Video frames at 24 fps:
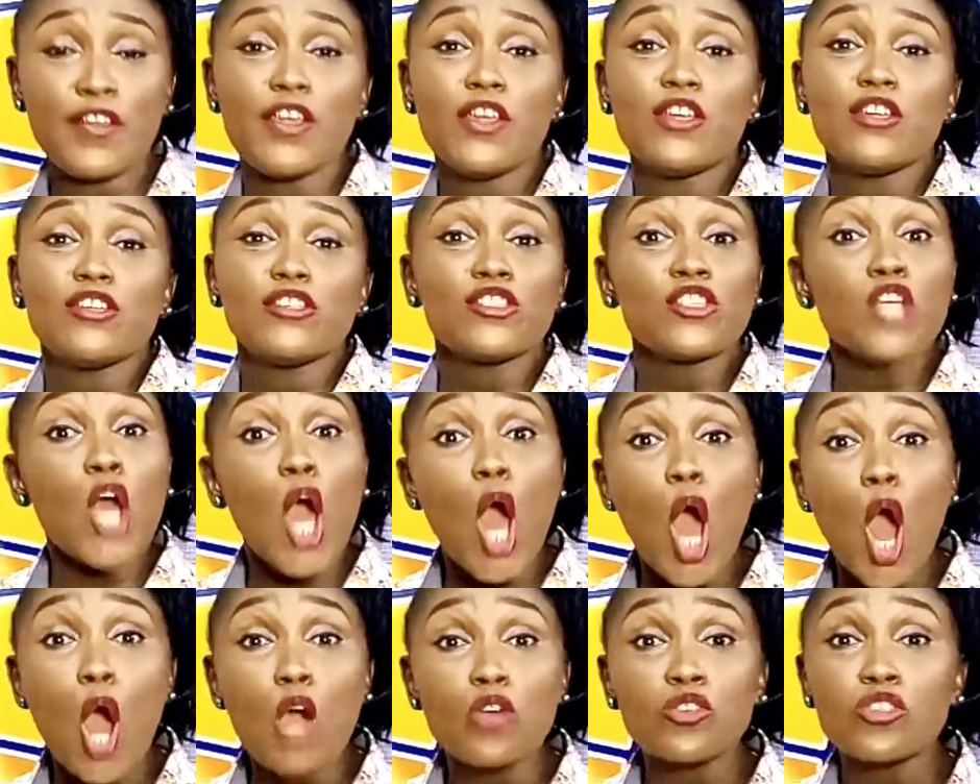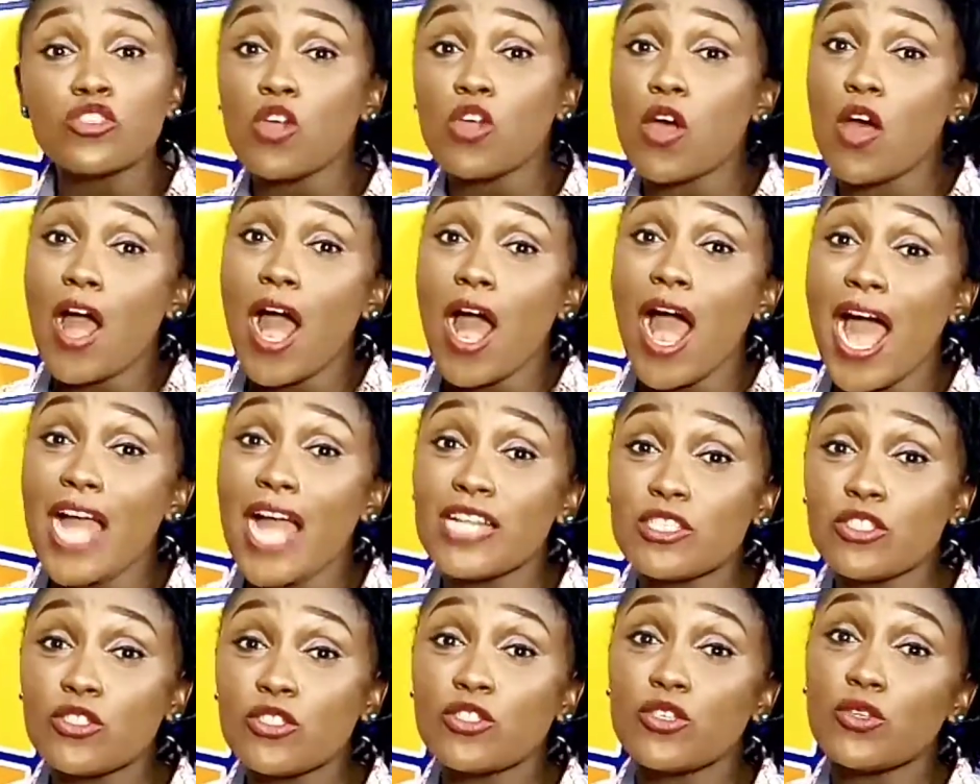so also art
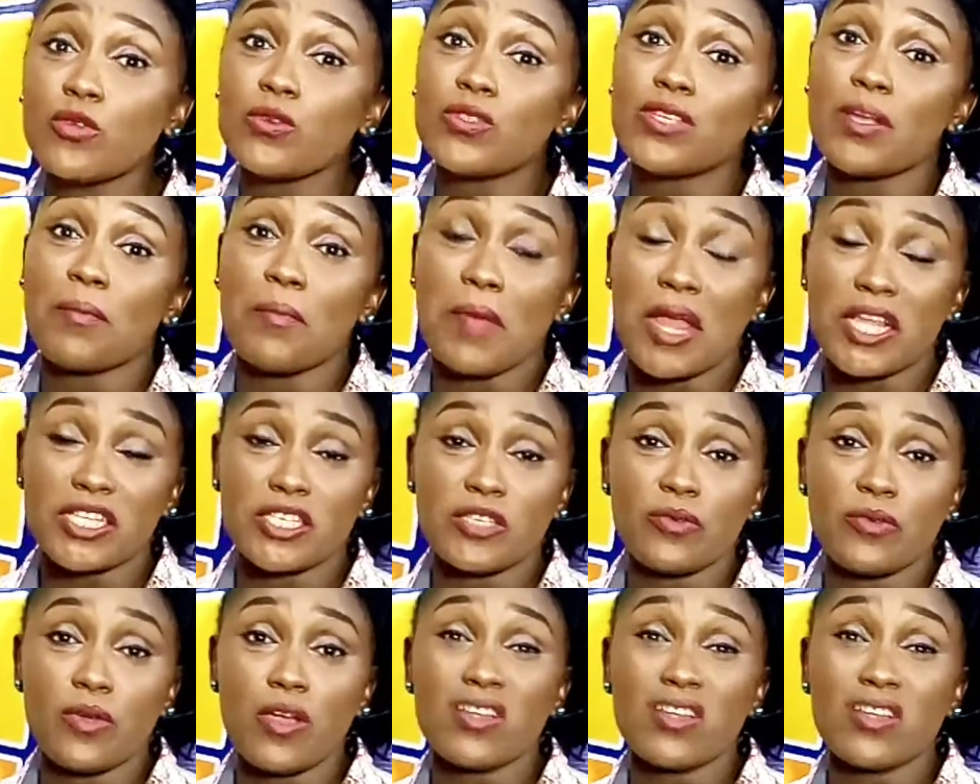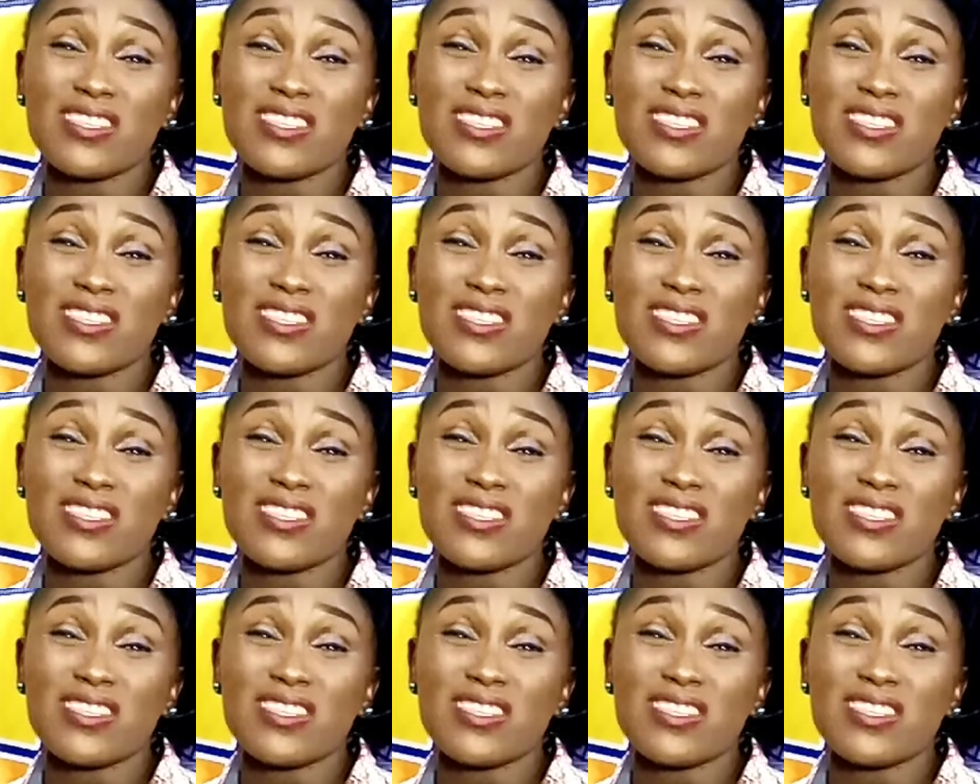tools and materials